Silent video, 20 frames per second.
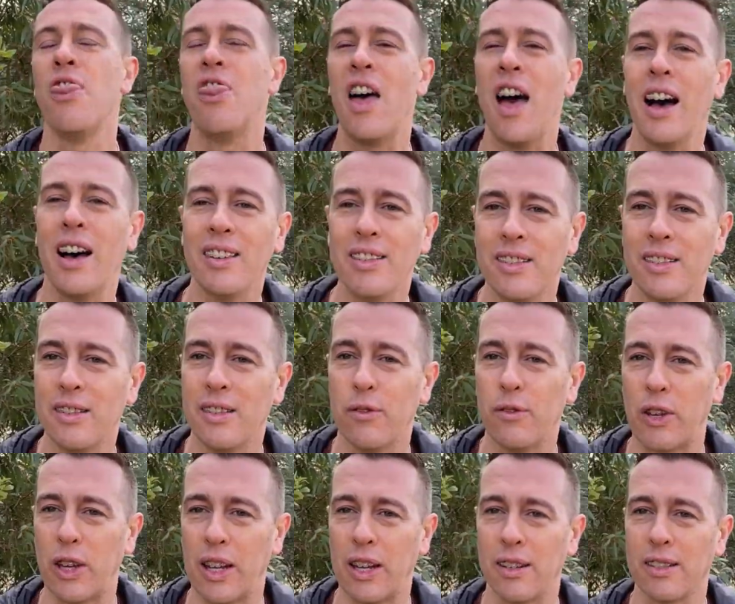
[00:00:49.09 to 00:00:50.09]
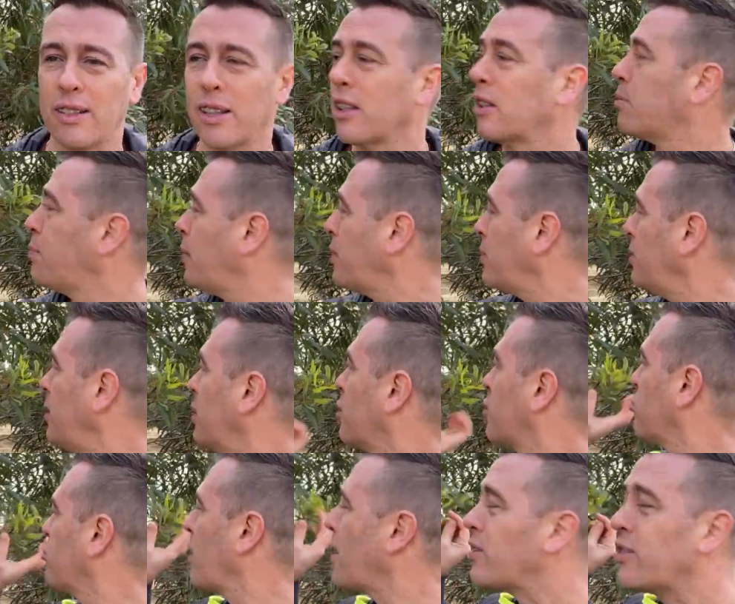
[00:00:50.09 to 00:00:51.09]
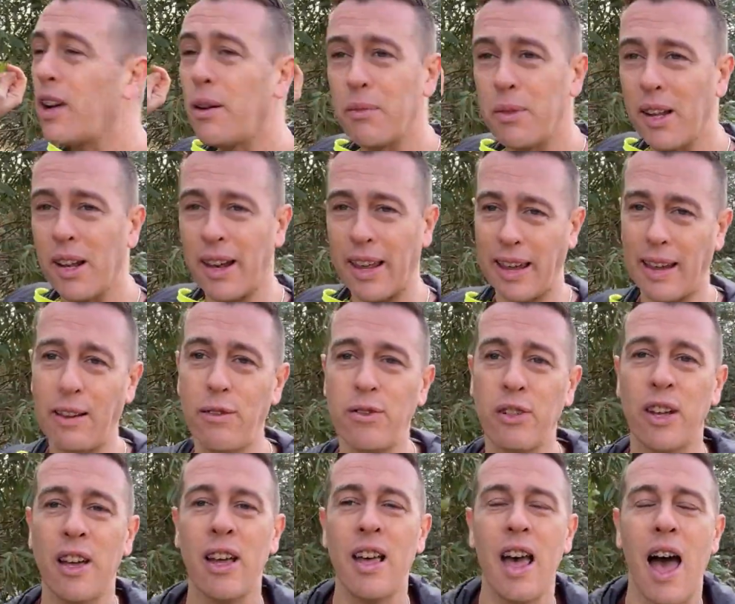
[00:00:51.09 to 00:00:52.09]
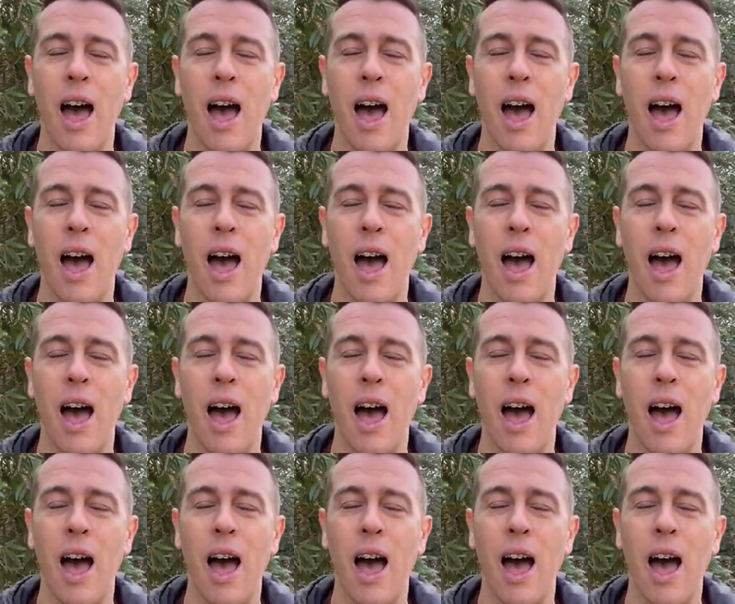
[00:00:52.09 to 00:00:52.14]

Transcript: thousands of years, especially to crush up the leaves